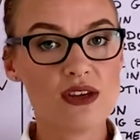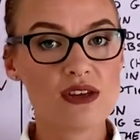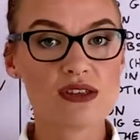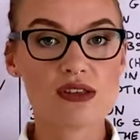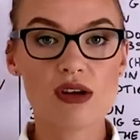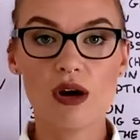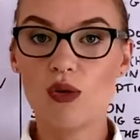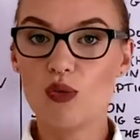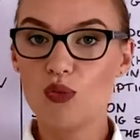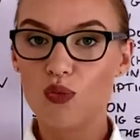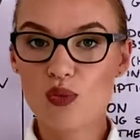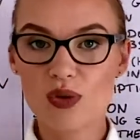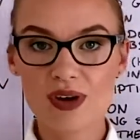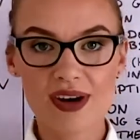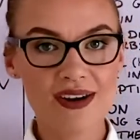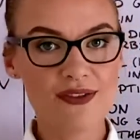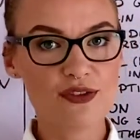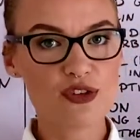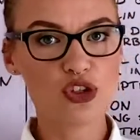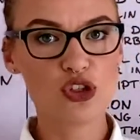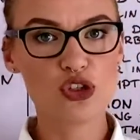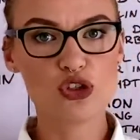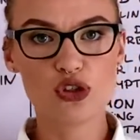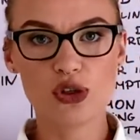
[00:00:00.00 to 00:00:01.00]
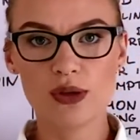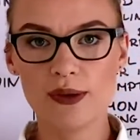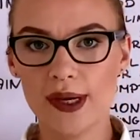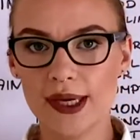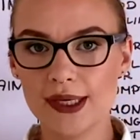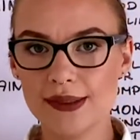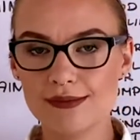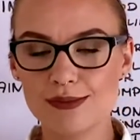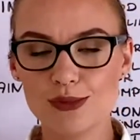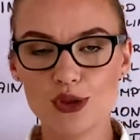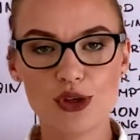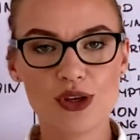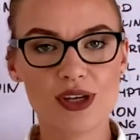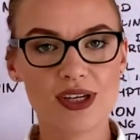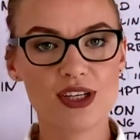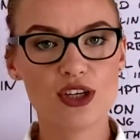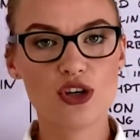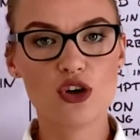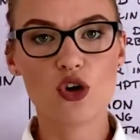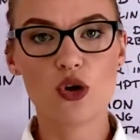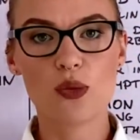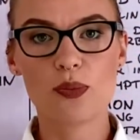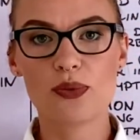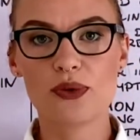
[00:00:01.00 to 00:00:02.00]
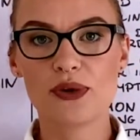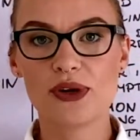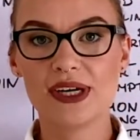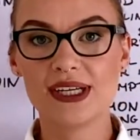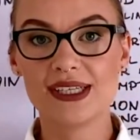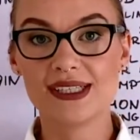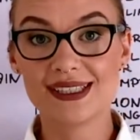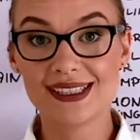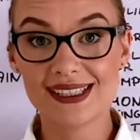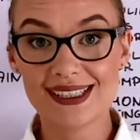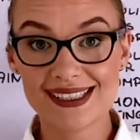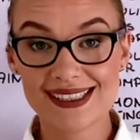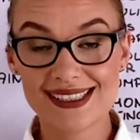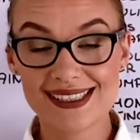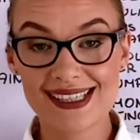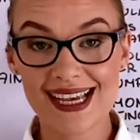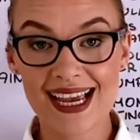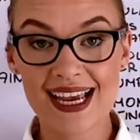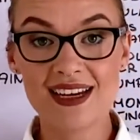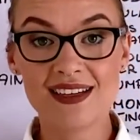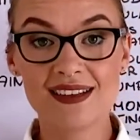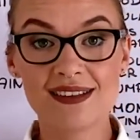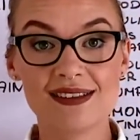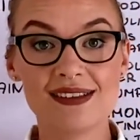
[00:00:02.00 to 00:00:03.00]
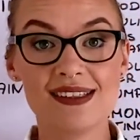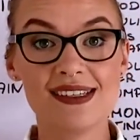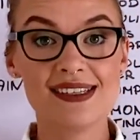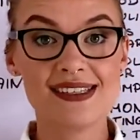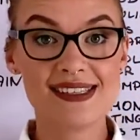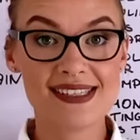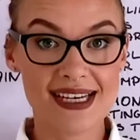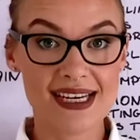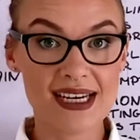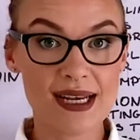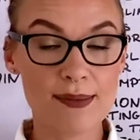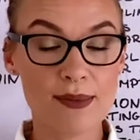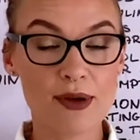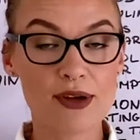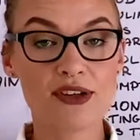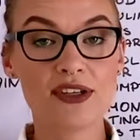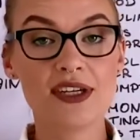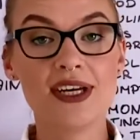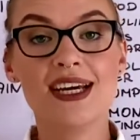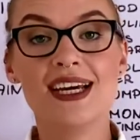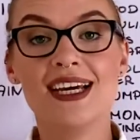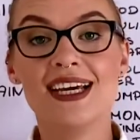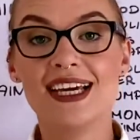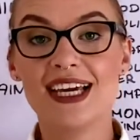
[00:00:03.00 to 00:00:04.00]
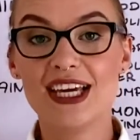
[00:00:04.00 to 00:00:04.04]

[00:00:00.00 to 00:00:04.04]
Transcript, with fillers: So whatever you're doing, you can incorporate Ceylon cinnamon